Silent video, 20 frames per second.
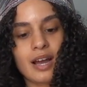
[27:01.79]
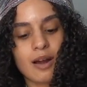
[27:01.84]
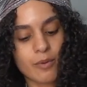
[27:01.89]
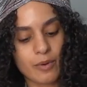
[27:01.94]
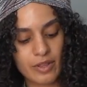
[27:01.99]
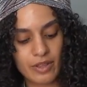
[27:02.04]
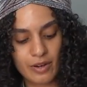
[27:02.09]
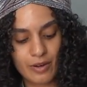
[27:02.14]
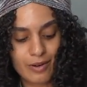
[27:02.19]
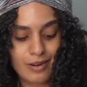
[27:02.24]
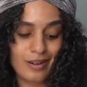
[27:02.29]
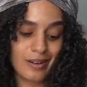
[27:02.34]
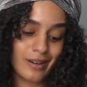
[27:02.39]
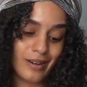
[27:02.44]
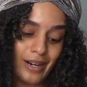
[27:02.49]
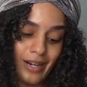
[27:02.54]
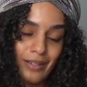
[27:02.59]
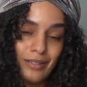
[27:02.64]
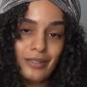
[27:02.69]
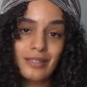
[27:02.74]
out with her or
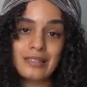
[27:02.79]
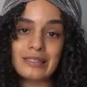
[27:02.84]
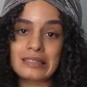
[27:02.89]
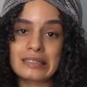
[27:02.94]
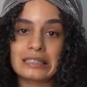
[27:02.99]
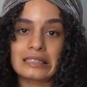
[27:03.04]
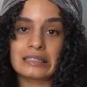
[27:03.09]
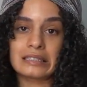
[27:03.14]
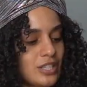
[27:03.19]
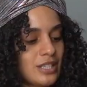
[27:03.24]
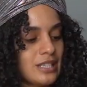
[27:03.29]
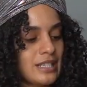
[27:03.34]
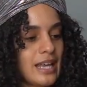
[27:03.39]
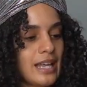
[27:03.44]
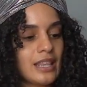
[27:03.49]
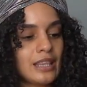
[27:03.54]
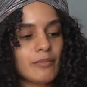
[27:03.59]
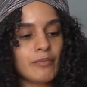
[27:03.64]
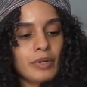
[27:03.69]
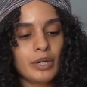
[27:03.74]
else she's
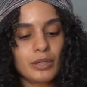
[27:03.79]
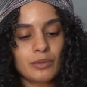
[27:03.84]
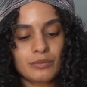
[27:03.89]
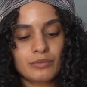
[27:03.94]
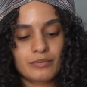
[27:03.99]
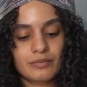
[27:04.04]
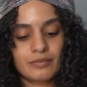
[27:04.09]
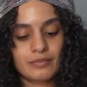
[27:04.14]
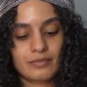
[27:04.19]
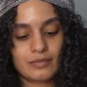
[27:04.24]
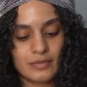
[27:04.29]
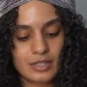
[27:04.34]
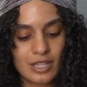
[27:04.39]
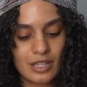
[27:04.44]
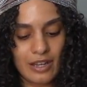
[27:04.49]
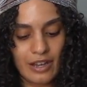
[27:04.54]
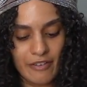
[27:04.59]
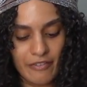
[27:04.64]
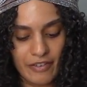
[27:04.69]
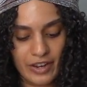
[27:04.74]
getting the boot
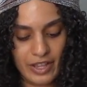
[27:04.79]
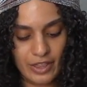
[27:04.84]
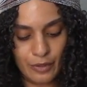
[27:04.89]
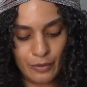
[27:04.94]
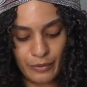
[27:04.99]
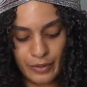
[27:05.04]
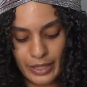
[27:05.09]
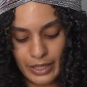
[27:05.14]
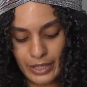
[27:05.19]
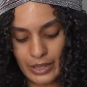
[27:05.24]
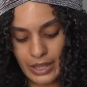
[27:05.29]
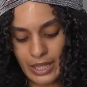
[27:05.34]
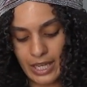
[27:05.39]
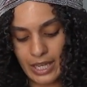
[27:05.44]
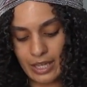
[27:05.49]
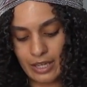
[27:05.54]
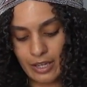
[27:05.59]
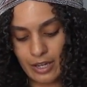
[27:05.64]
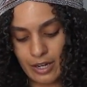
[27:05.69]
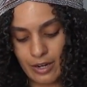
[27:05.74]
until I find the real
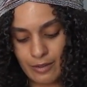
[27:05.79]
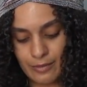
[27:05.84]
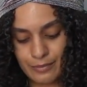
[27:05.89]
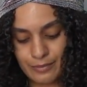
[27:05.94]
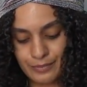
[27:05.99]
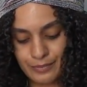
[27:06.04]
thing, you know?